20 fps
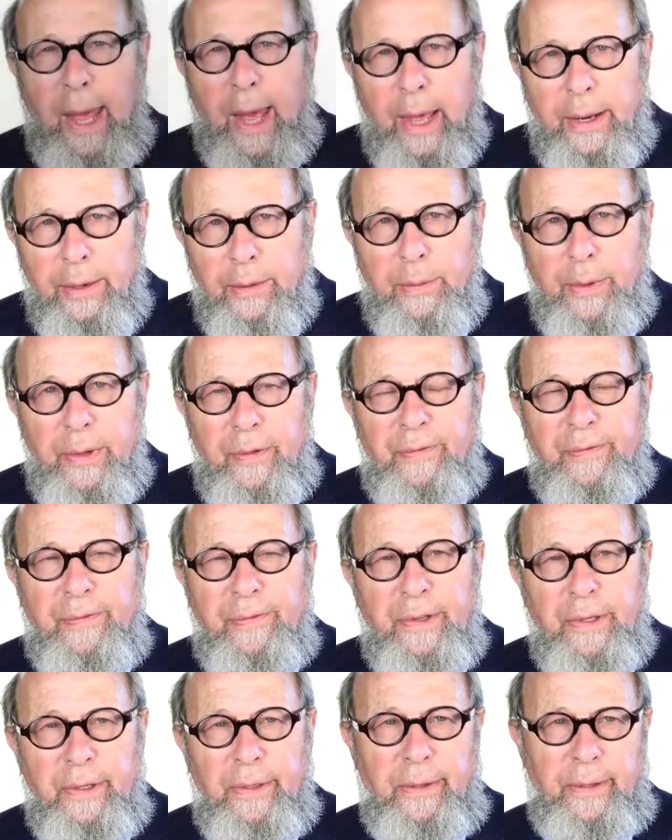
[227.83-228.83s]
How do we
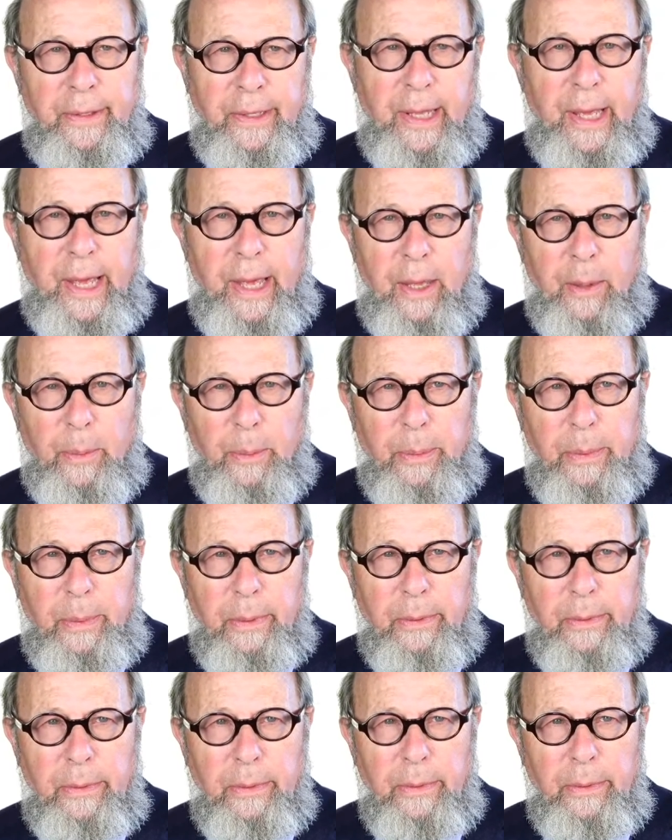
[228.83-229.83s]
fill the gap?
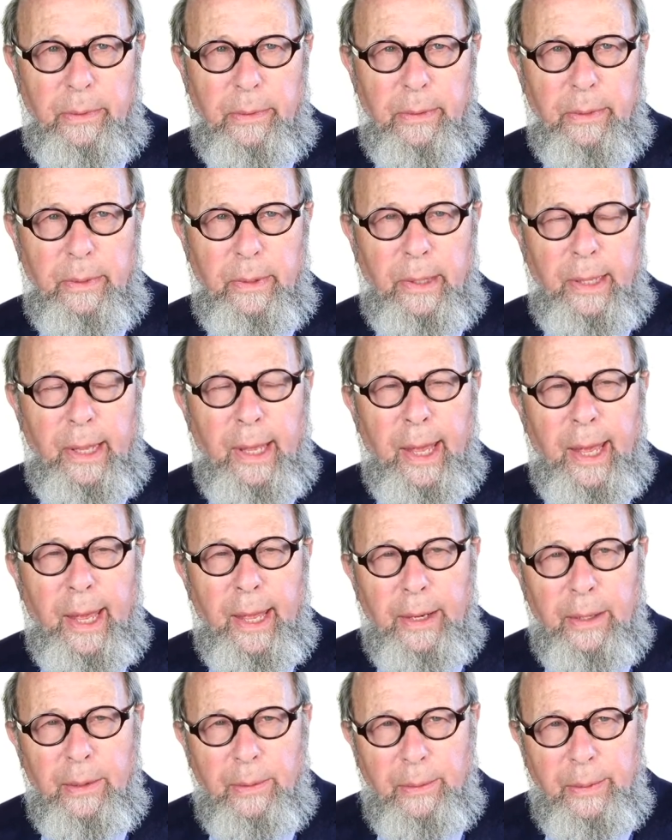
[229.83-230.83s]

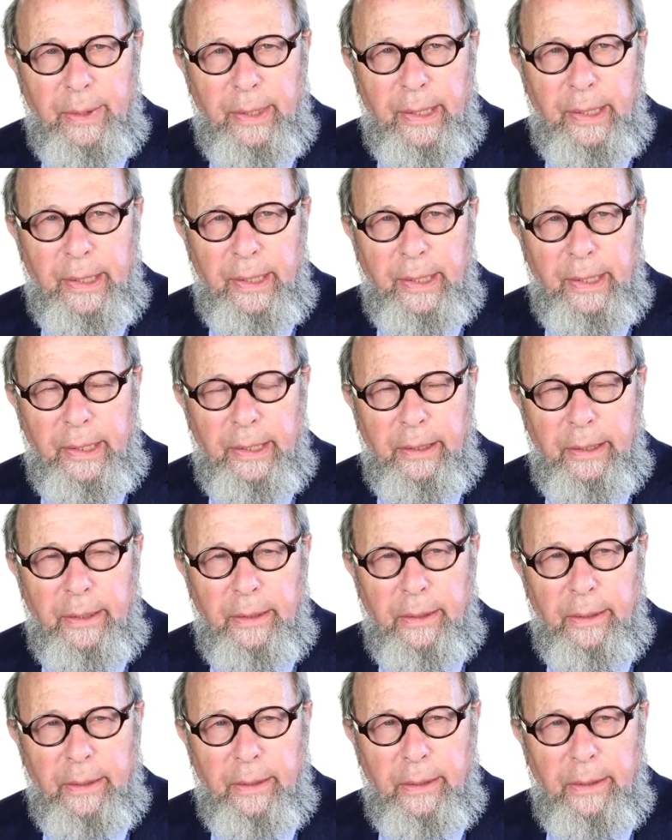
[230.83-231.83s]
How do
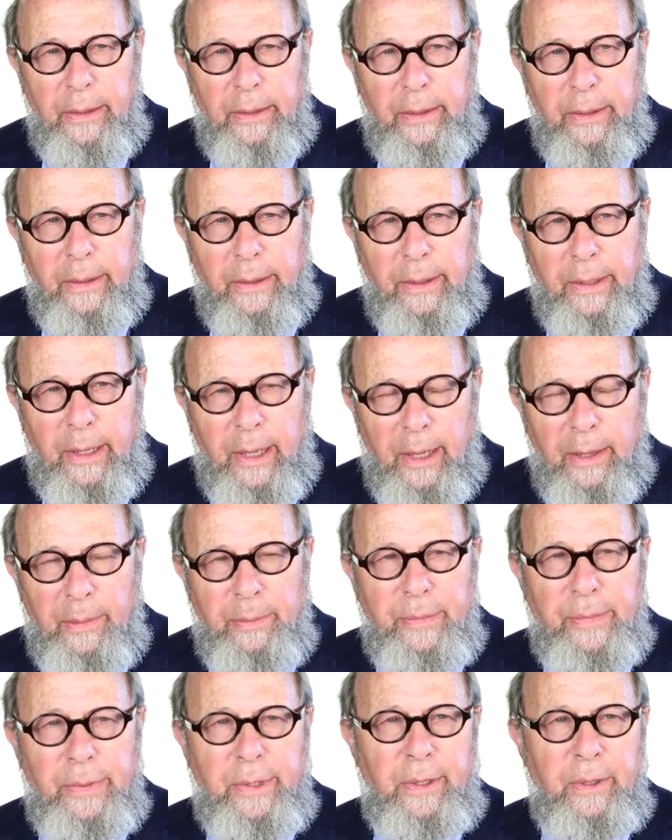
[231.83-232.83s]
we
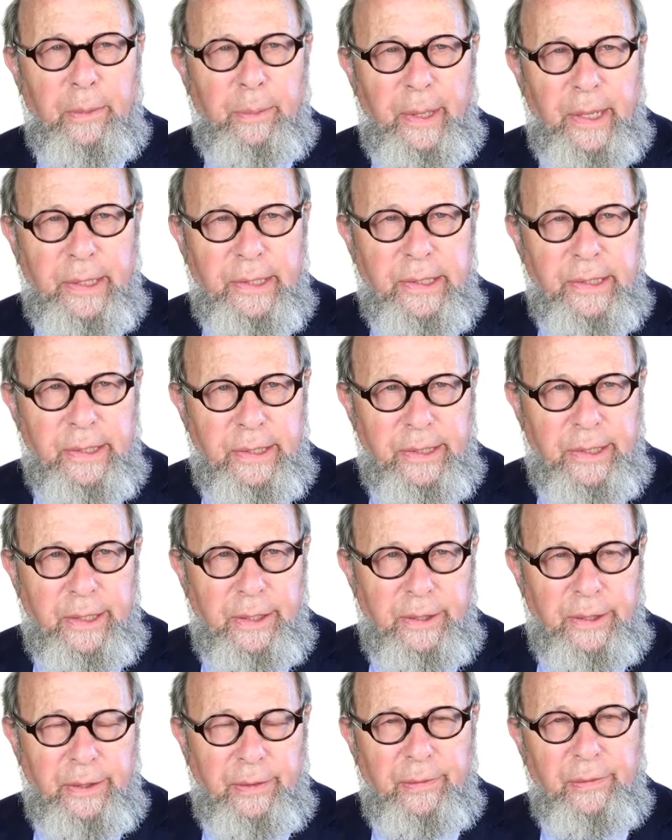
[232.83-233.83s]
come to the best
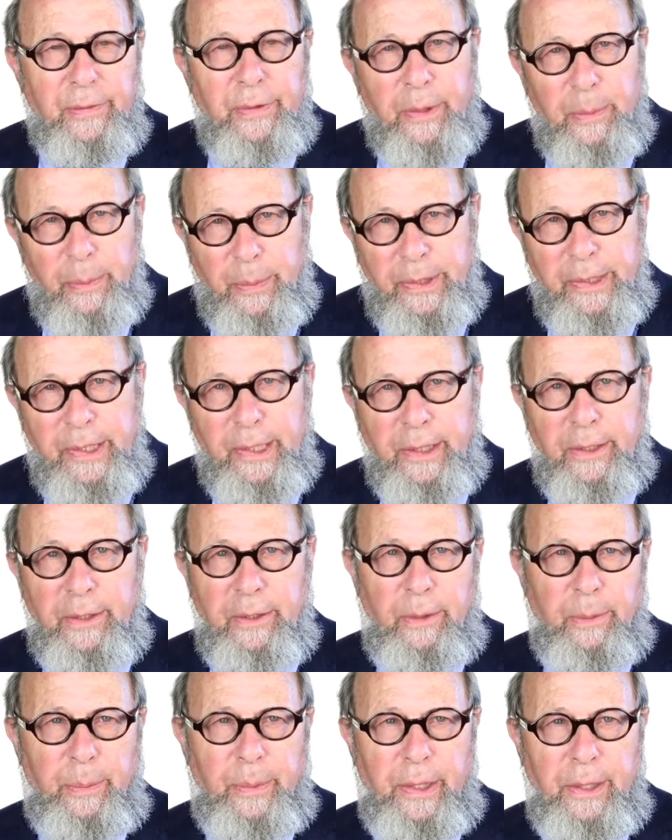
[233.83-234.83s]
decision for the
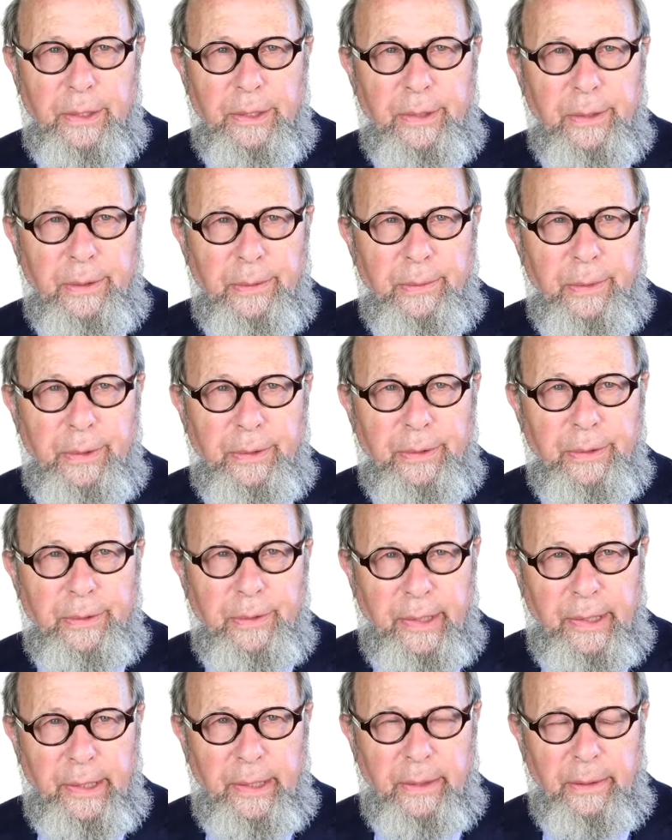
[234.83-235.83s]
particular patient that we're
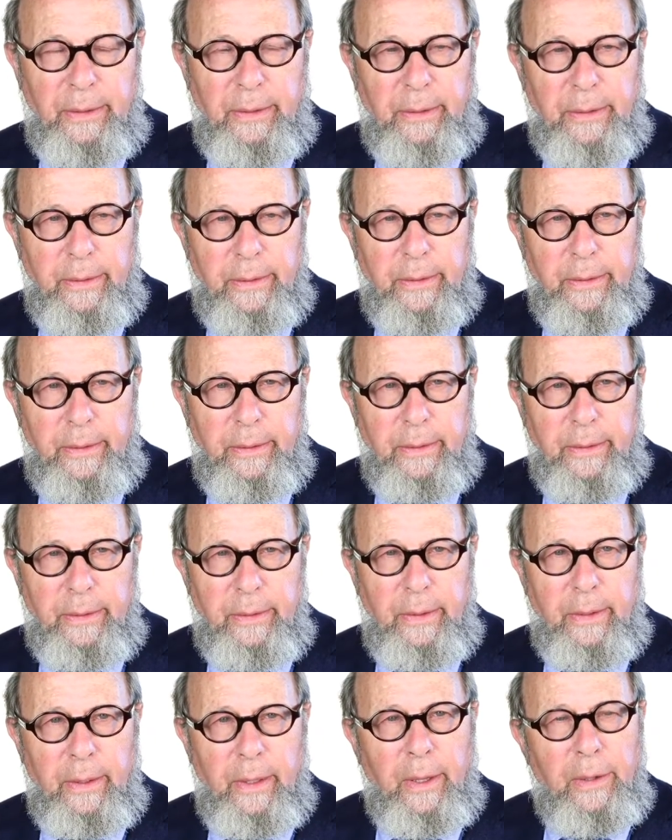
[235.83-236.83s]
treating?
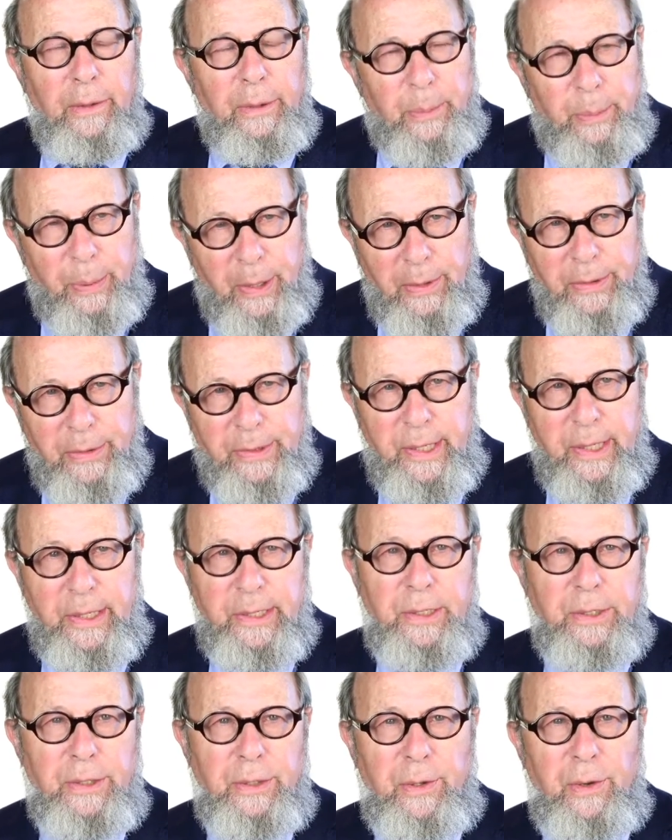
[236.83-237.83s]
The
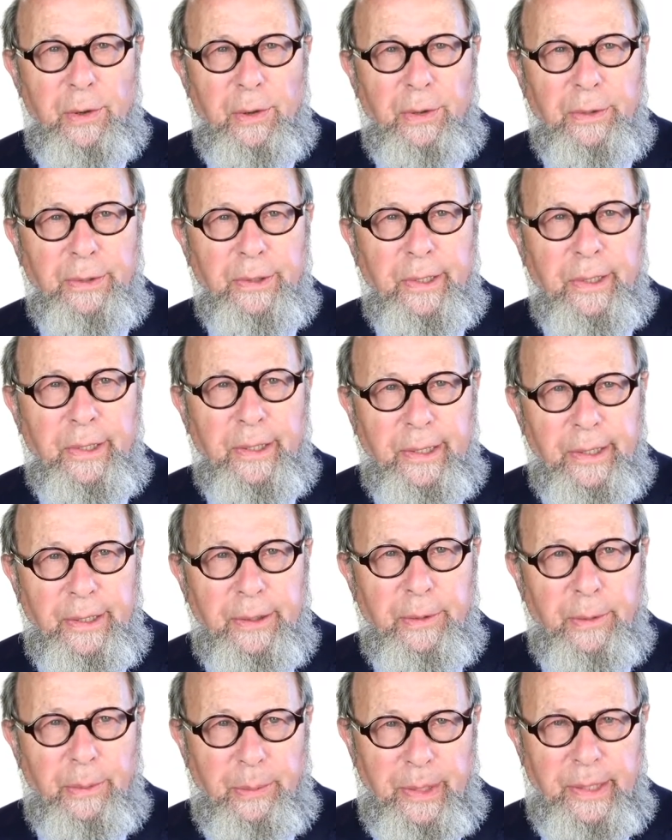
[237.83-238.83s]
process is called
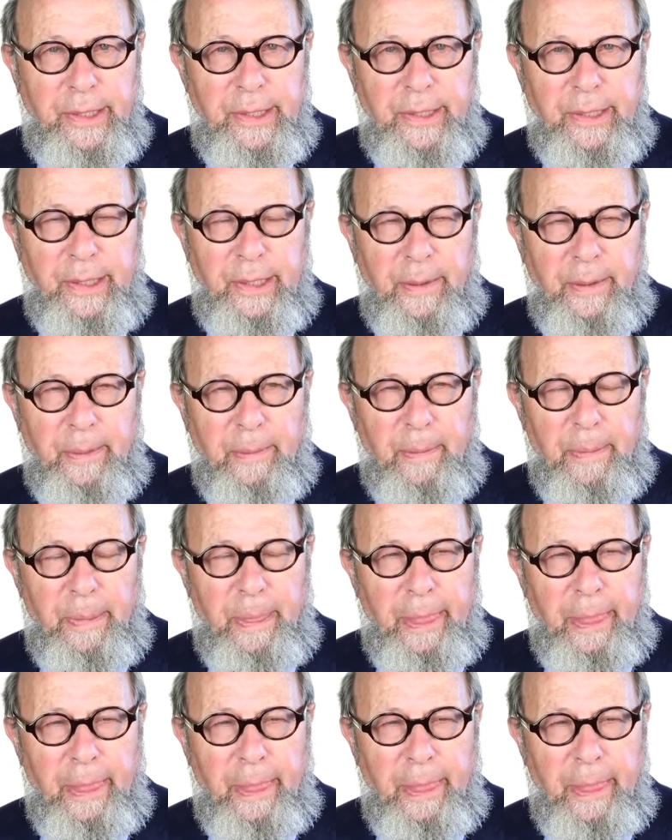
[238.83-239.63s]
clinical reasoning.